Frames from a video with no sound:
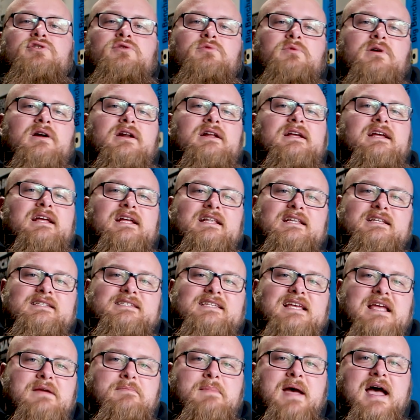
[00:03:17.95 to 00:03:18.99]
still want to get the
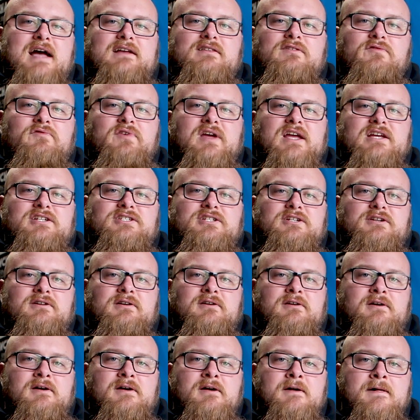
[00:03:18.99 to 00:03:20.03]
same activation.
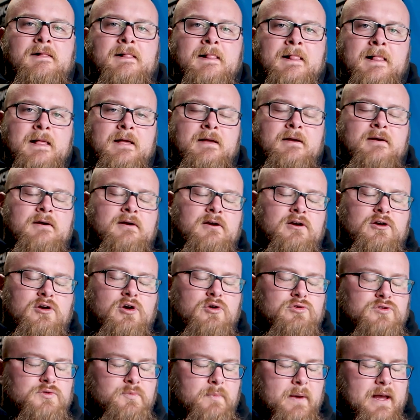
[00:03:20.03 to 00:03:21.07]

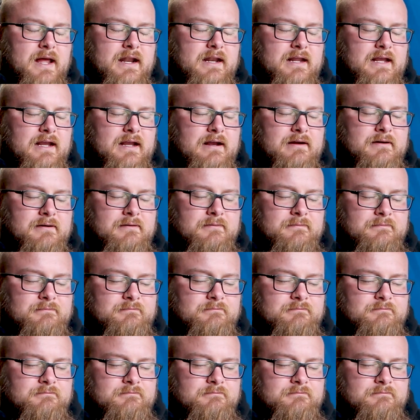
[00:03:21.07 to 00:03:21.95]
Coach Ben here.